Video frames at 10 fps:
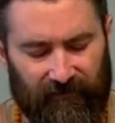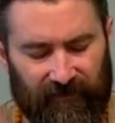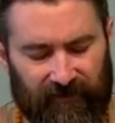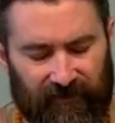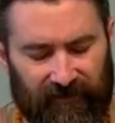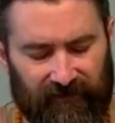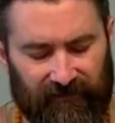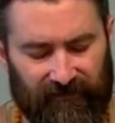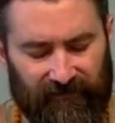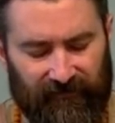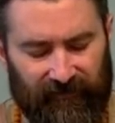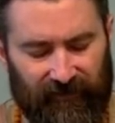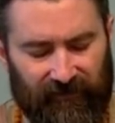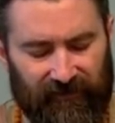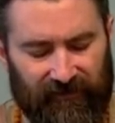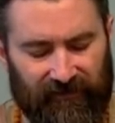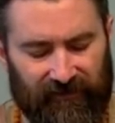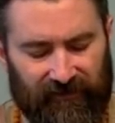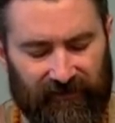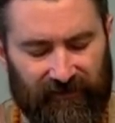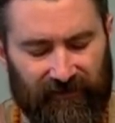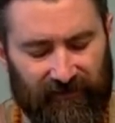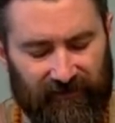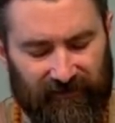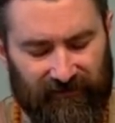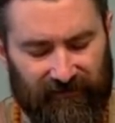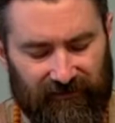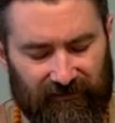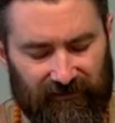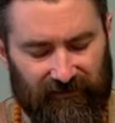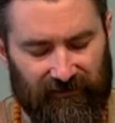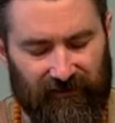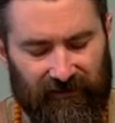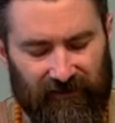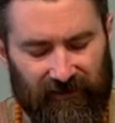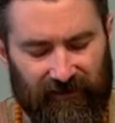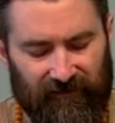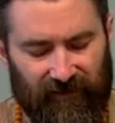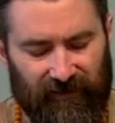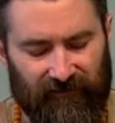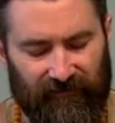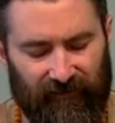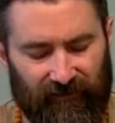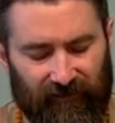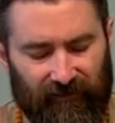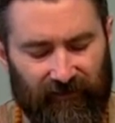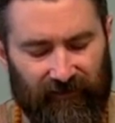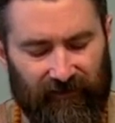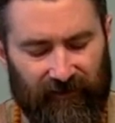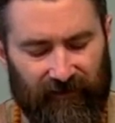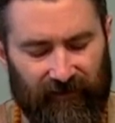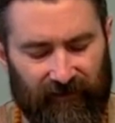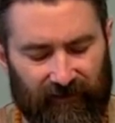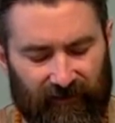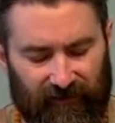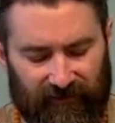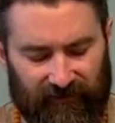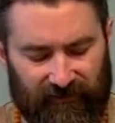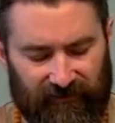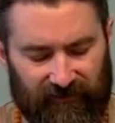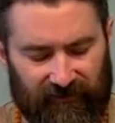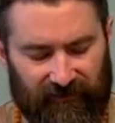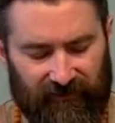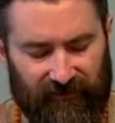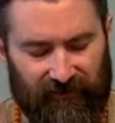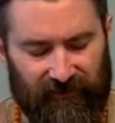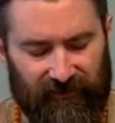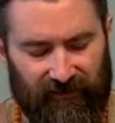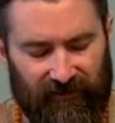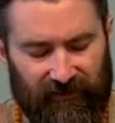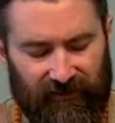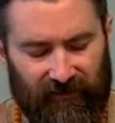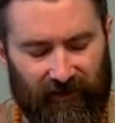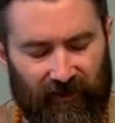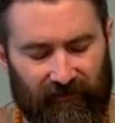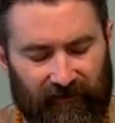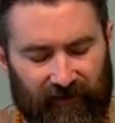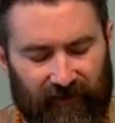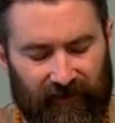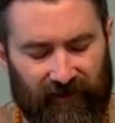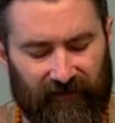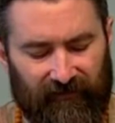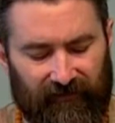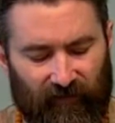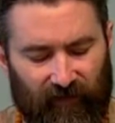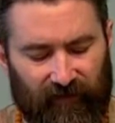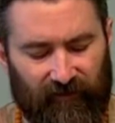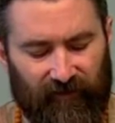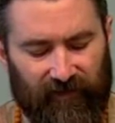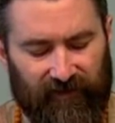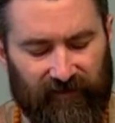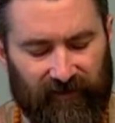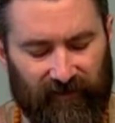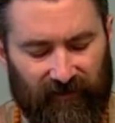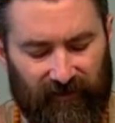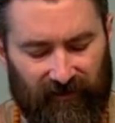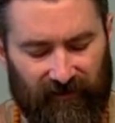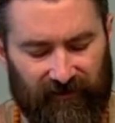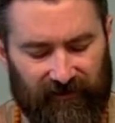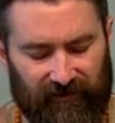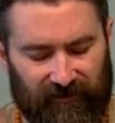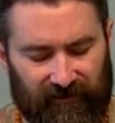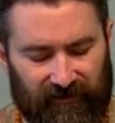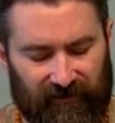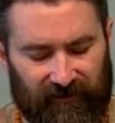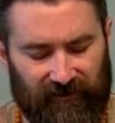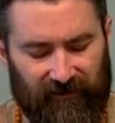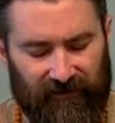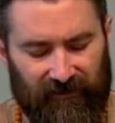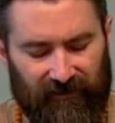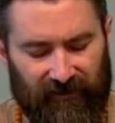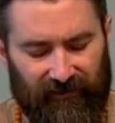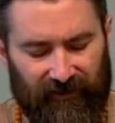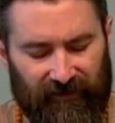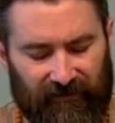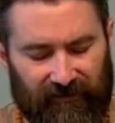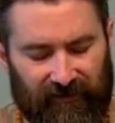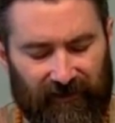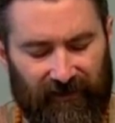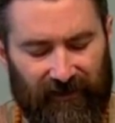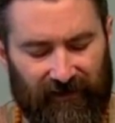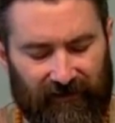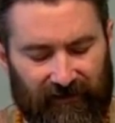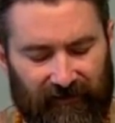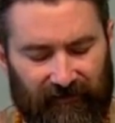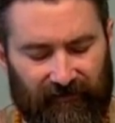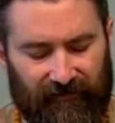Besides, various diseases, in spite of all their apparent causes, often have one principal cause, and that is the lack of